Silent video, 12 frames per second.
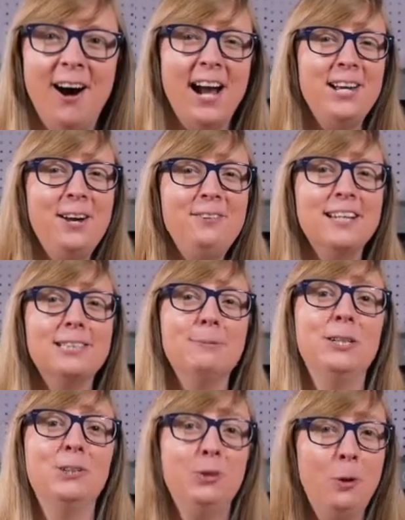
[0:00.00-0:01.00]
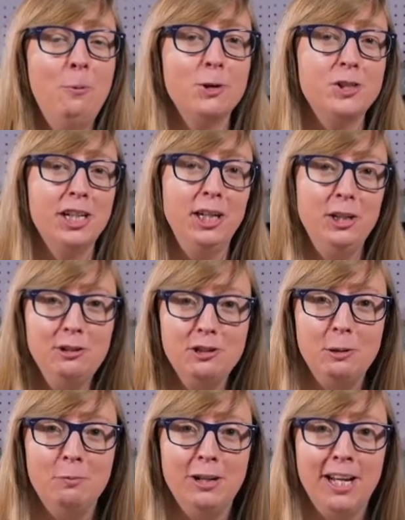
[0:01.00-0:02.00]
I know this because you're watching a
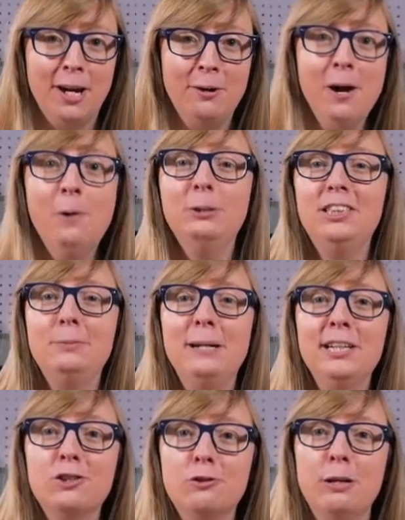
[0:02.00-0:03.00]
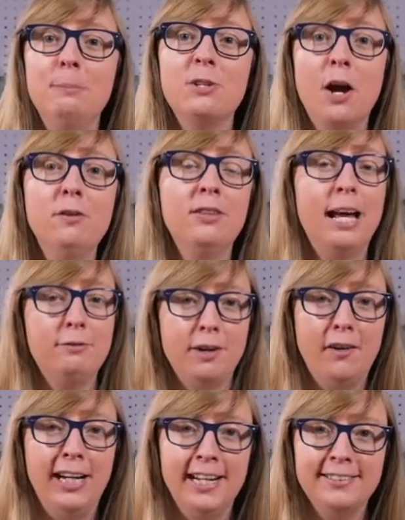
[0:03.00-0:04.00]
YouTube video which is being streamed over that
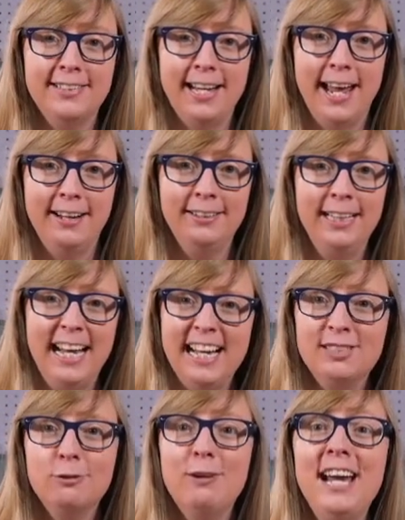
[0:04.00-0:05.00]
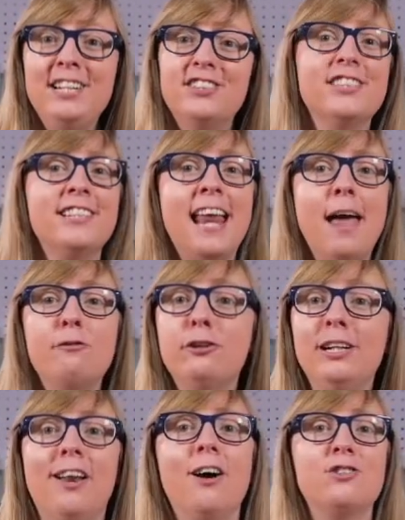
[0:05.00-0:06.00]
very internet. It's arranged as an
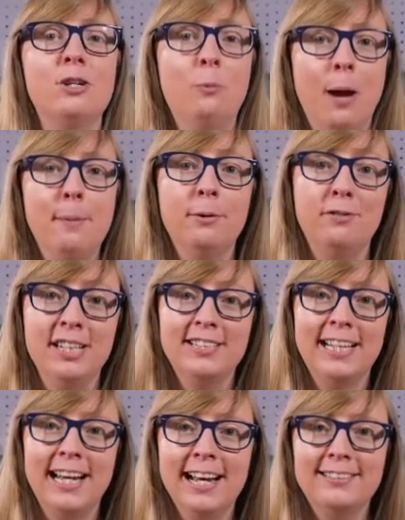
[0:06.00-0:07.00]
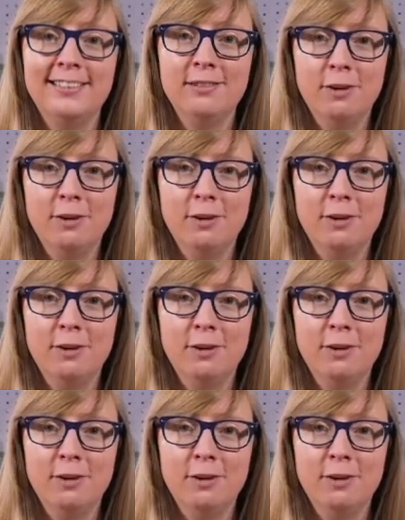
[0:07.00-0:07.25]
ever-enlarging web of interconnected